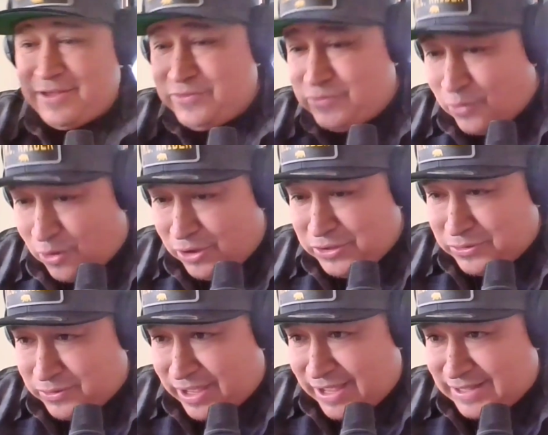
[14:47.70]
to all
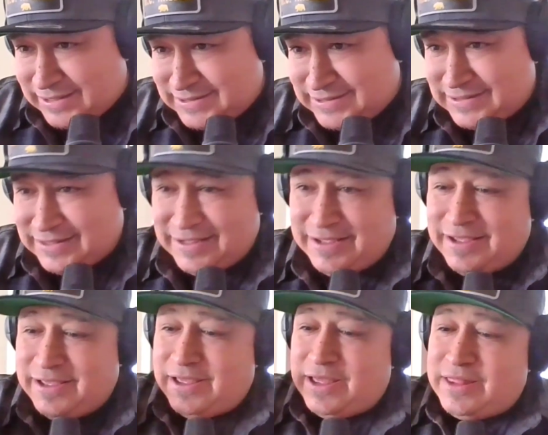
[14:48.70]
you guys.
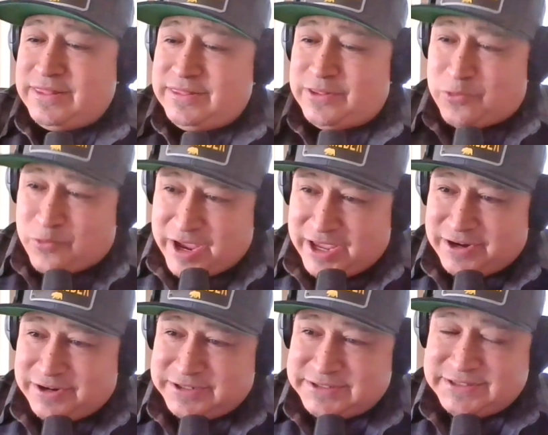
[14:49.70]
The
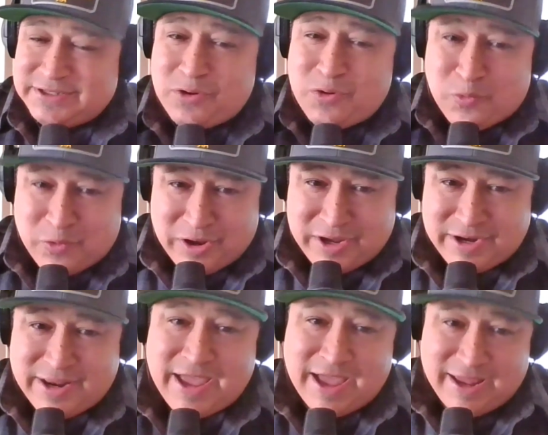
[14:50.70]
Raiders
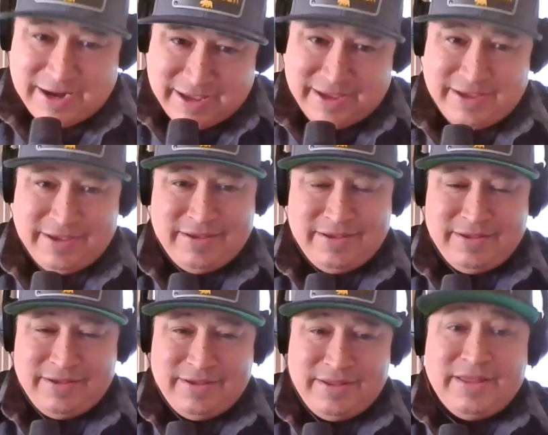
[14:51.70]
run LA.
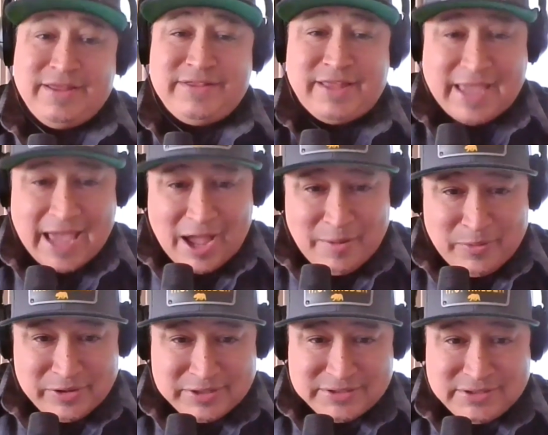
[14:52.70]
The
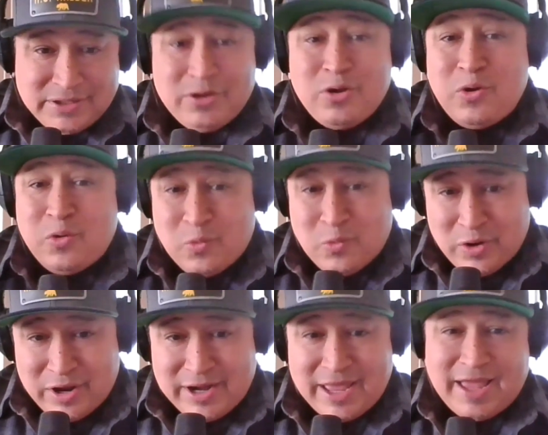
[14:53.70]
Cowboys
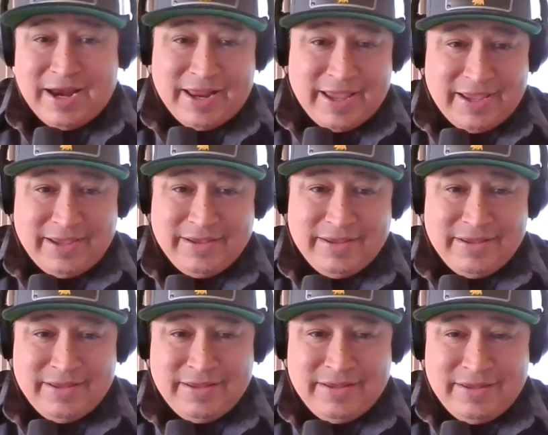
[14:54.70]
run LA.
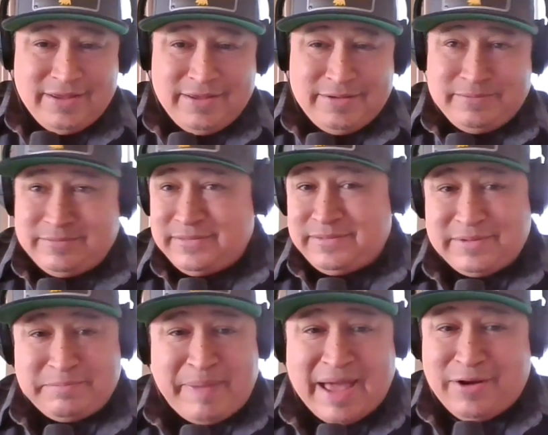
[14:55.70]

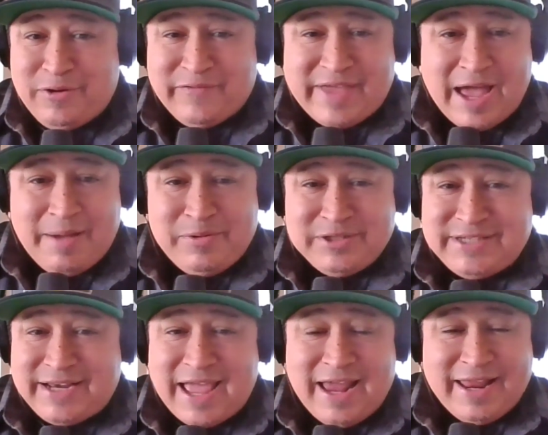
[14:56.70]
Battle of Cowboys
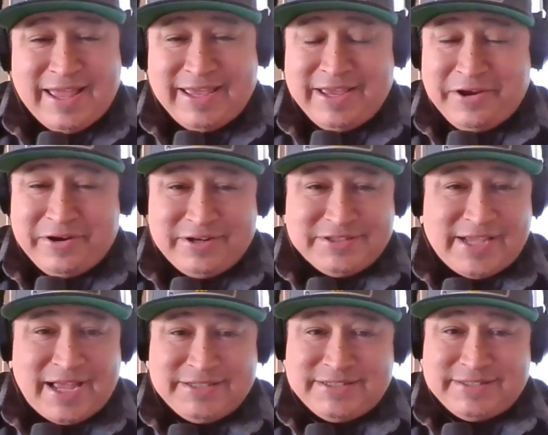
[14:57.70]
in LA here in Los
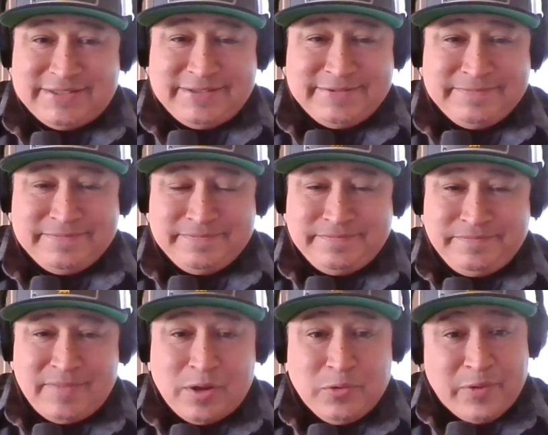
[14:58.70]
Angeles.
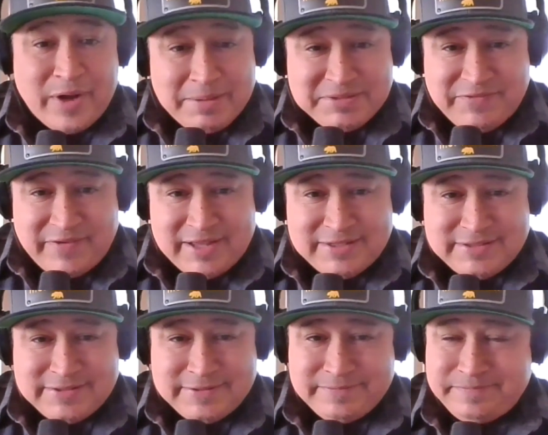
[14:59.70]
Rams fans,